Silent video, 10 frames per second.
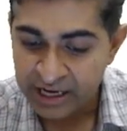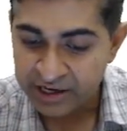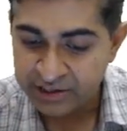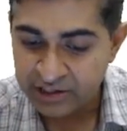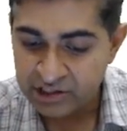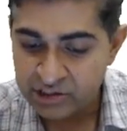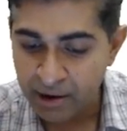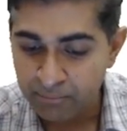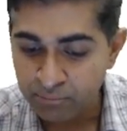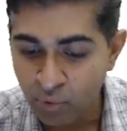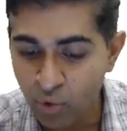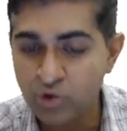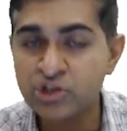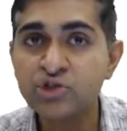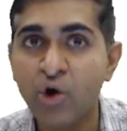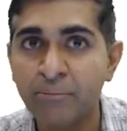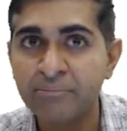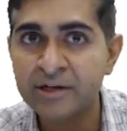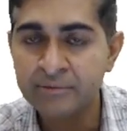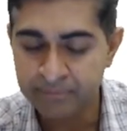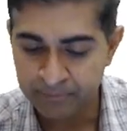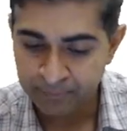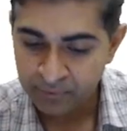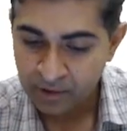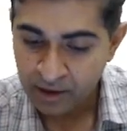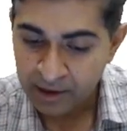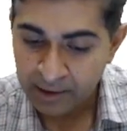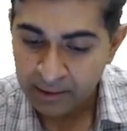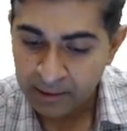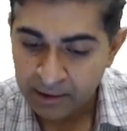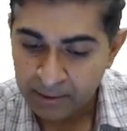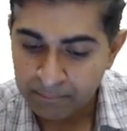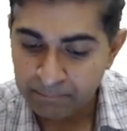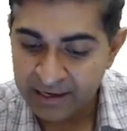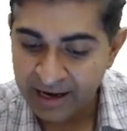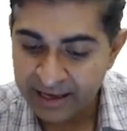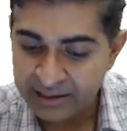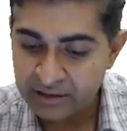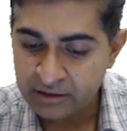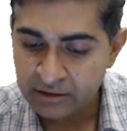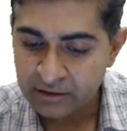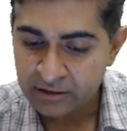it is most common benign